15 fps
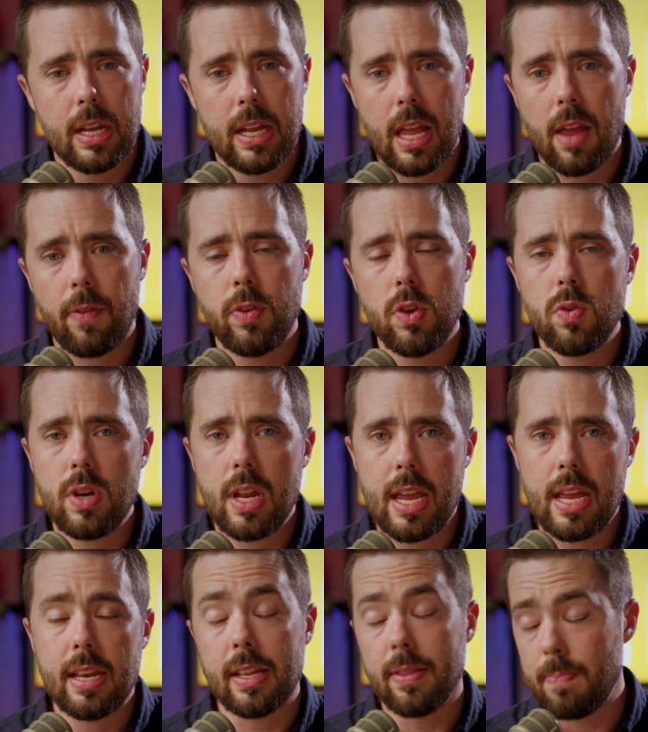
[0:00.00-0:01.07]
if you
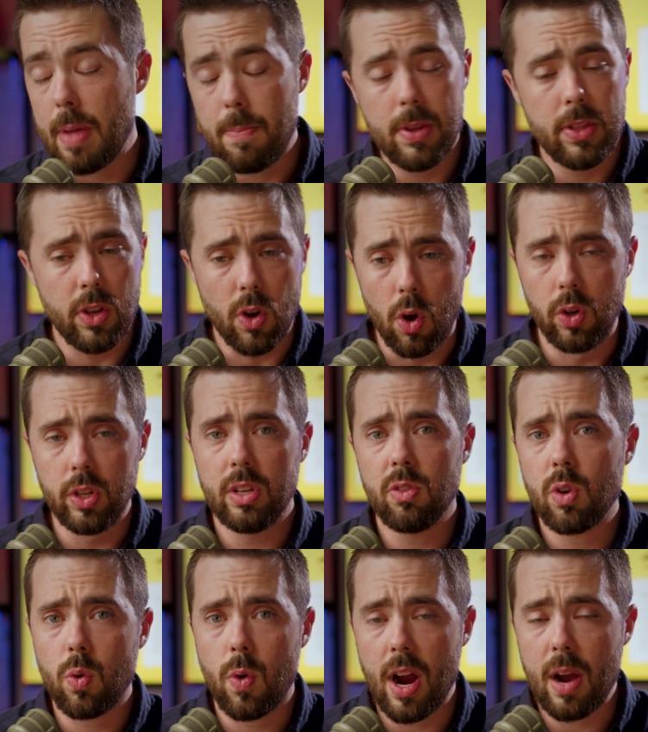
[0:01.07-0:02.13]
need, and maybe the only
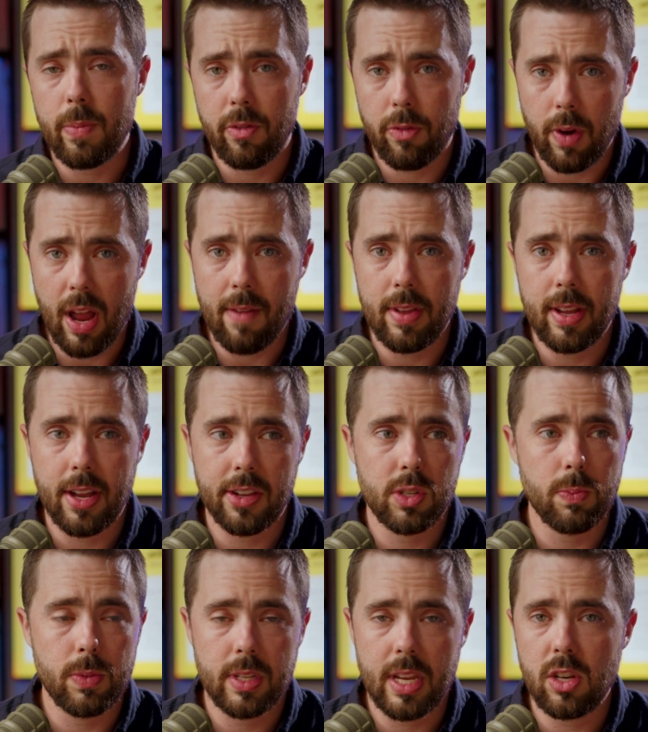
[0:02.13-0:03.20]
requirement for heavy
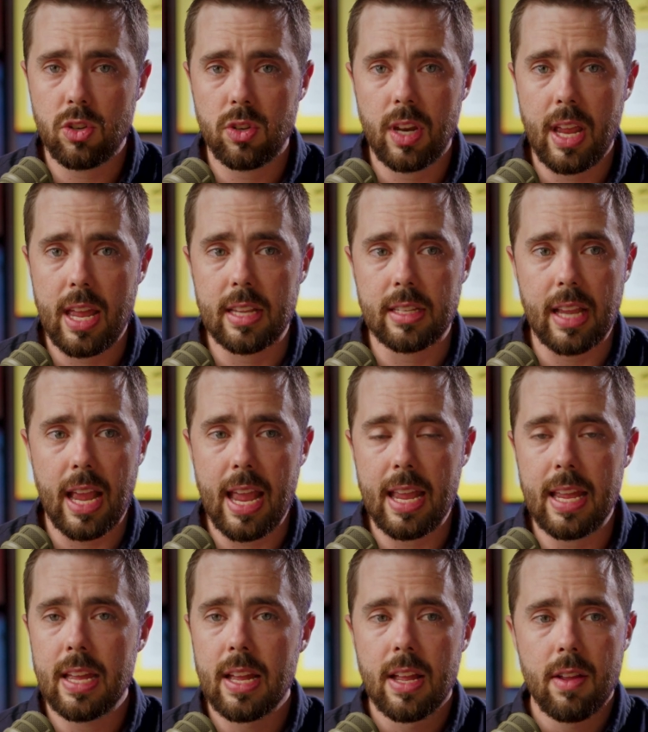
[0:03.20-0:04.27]
customization is
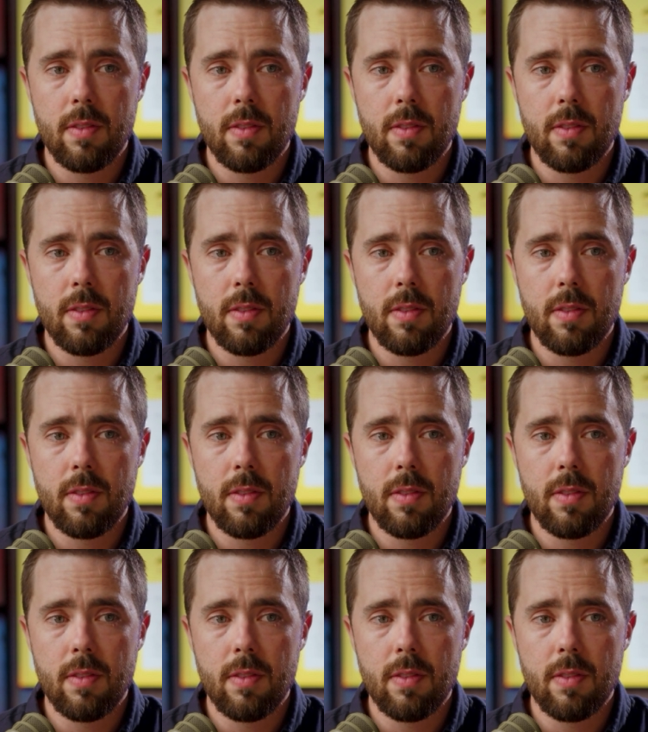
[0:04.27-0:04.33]
a